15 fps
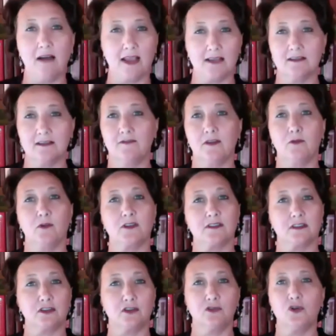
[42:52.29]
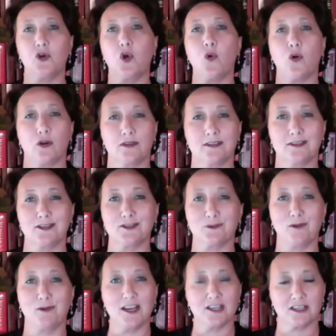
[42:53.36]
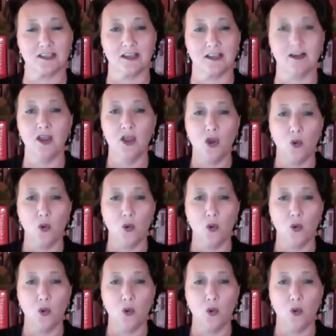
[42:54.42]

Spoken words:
as if it was a unicorn situation,